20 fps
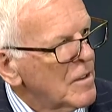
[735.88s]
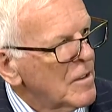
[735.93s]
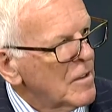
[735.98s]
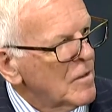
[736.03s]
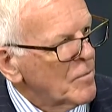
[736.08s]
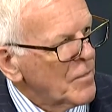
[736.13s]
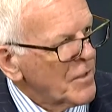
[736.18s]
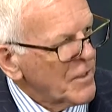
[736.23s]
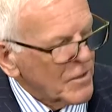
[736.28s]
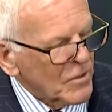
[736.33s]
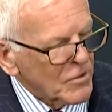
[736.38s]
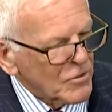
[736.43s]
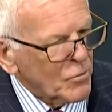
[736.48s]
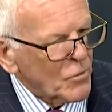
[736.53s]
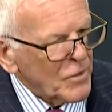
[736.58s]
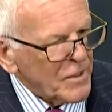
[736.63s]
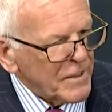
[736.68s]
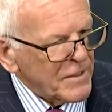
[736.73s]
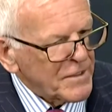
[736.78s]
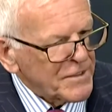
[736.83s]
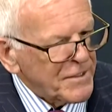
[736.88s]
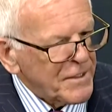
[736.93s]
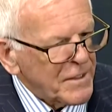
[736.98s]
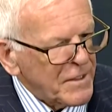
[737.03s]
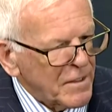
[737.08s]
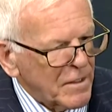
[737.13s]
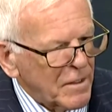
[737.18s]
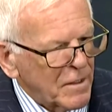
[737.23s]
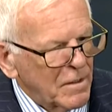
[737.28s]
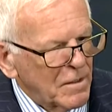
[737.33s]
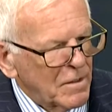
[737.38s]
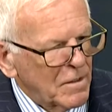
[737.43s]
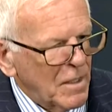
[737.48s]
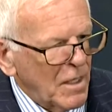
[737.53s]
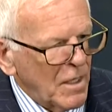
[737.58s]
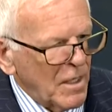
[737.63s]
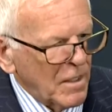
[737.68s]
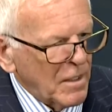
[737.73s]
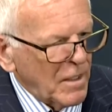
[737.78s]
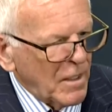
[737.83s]
because we seek
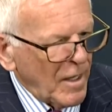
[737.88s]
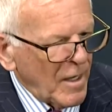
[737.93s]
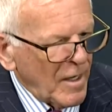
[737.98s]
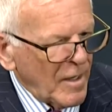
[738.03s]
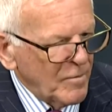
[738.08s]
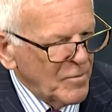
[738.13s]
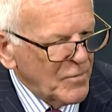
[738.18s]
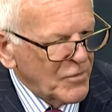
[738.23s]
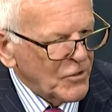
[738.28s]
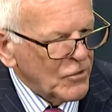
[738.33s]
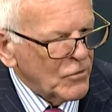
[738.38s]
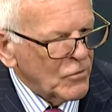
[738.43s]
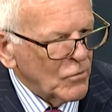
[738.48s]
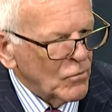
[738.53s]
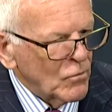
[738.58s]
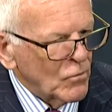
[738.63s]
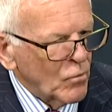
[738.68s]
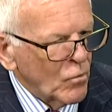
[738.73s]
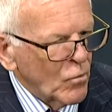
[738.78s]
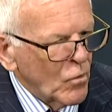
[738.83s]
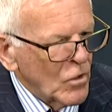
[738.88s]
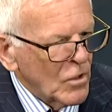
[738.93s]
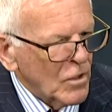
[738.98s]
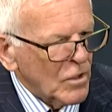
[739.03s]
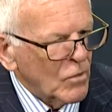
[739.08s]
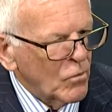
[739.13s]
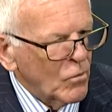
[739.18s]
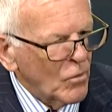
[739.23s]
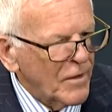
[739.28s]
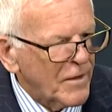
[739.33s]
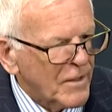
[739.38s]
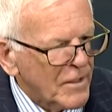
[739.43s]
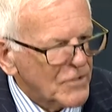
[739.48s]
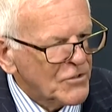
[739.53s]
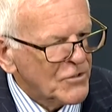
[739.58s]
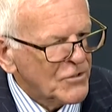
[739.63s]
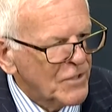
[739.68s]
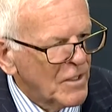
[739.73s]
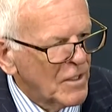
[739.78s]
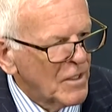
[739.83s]
clubs to work with
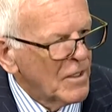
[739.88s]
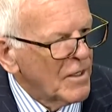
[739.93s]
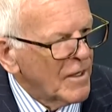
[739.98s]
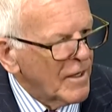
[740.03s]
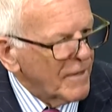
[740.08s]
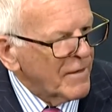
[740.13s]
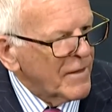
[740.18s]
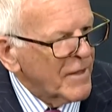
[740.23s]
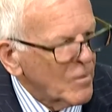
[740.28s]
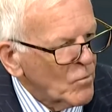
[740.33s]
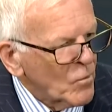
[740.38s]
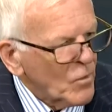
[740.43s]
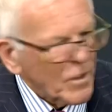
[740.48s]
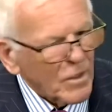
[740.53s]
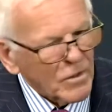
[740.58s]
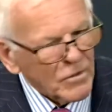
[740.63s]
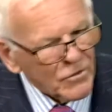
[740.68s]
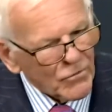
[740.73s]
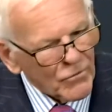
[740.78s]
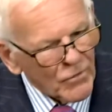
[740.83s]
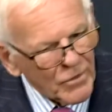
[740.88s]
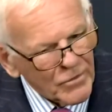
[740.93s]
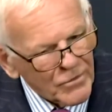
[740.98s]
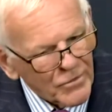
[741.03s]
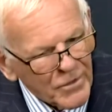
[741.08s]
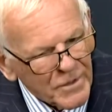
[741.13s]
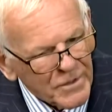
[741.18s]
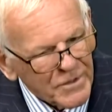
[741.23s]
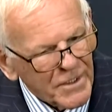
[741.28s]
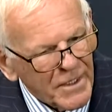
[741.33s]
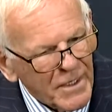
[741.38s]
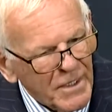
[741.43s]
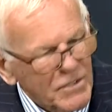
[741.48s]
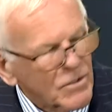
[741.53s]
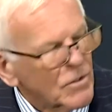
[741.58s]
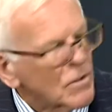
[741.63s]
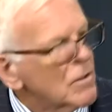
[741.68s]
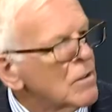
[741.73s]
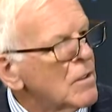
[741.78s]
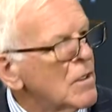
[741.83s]
us, and then we go to Rotary
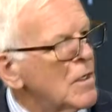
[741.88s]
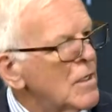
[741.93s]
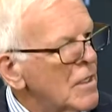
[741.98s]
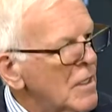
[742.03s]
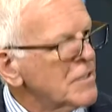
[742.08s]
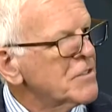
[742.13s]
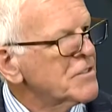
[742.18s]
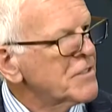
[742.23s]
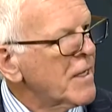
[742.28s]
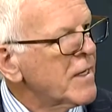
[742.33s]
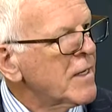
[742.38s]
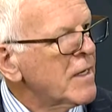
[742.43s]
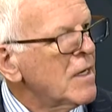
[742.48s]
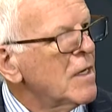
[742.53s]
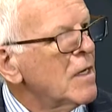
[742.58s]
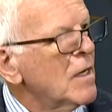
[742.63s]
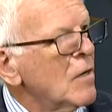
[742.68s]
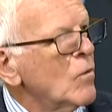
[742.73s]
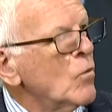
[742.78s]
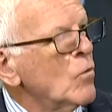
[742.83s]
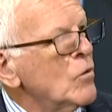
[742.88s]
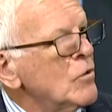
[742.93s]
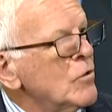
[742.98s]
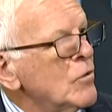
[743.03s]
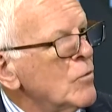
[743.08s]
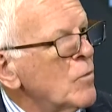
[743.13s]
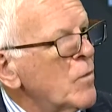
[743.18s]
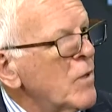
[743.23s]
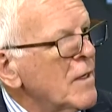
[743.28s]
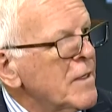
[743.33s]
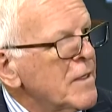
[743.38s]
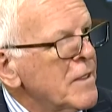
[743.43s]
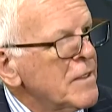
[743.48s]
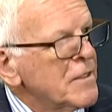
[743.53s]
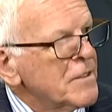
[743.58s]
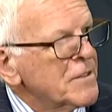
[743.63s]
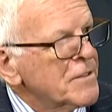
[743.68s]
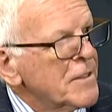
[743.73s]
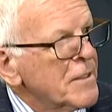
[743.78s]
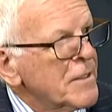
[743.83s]
International and say, would you
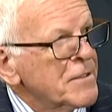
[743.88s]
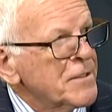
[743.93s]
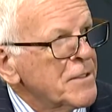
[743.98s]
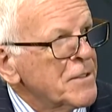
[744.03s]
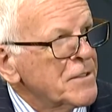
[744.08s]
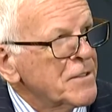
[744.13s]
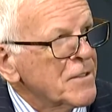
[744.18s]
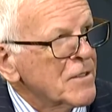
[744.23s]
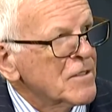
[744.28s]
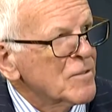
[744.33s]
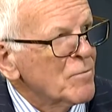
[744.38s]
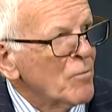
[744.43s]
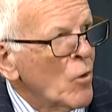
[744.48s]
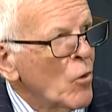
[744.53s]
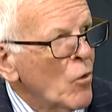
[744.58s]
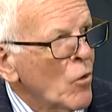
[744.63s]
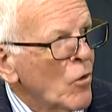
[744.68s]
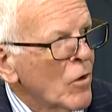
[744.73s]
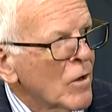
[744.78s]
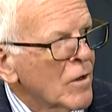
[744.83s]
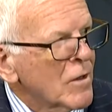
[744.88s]
please assist us more?